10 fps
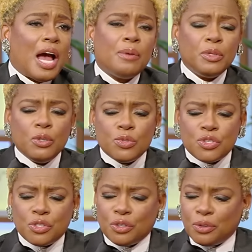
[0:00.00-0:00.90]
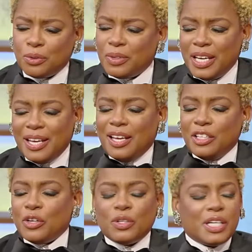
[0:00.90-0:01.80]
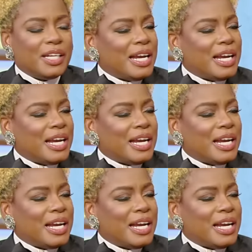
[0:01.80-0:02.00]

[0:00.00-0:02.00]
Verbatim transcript: I'm used to, you know, looking